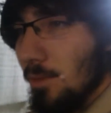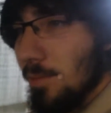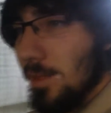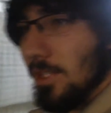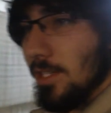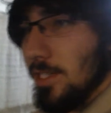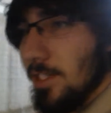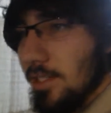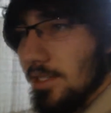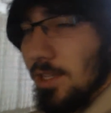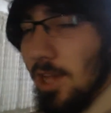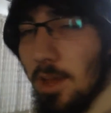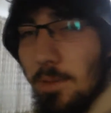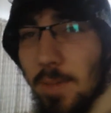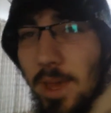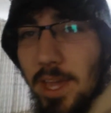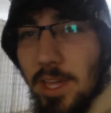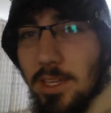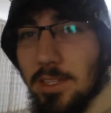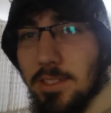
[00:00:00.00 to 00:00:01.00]
abilities don't
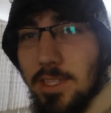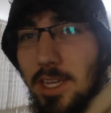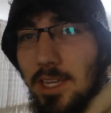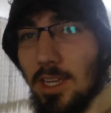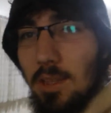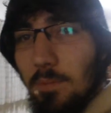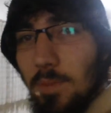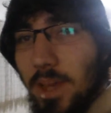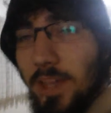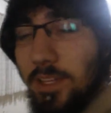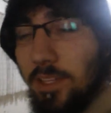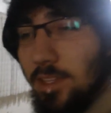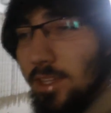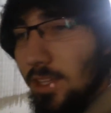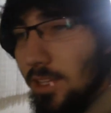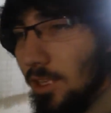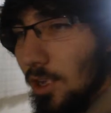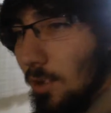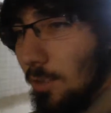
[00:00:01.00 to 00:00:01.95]
make us any better than the